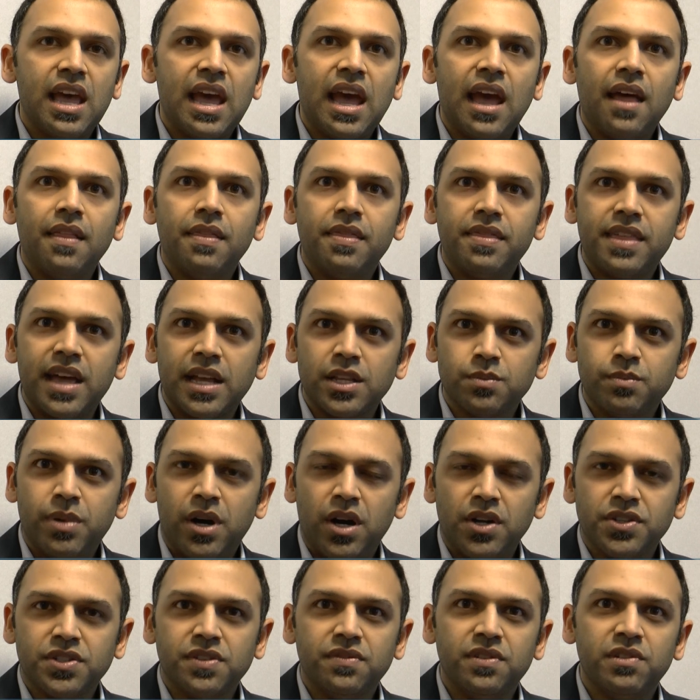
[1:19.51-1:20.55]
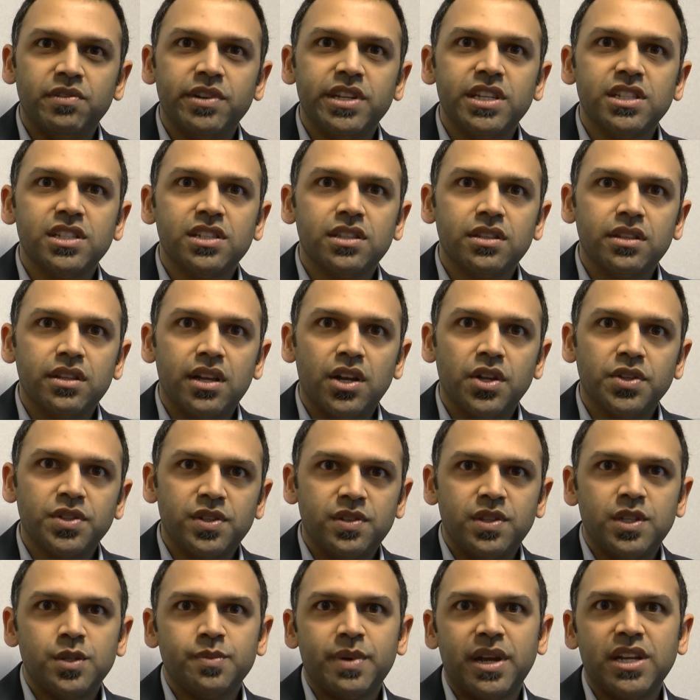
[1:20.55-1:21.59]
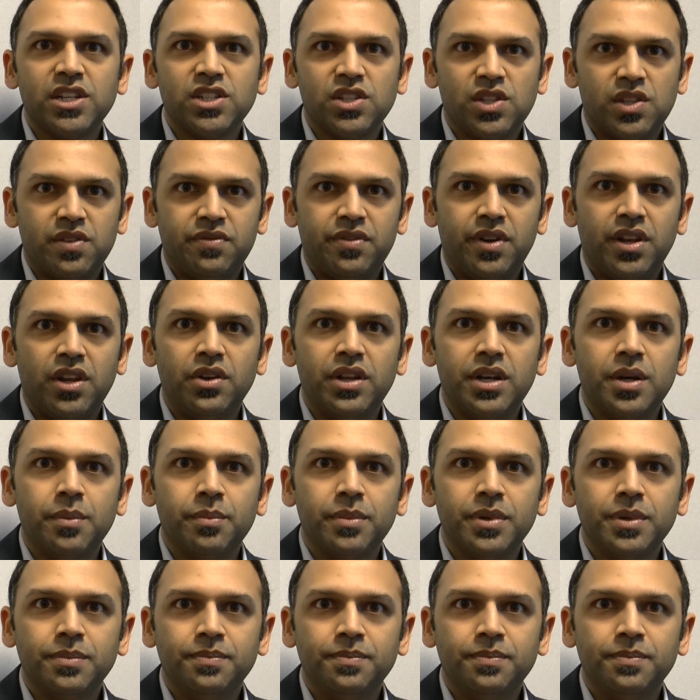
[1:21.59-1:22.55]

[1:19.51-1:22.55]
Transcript: and that's part of the reason a lot of these patients are followed up.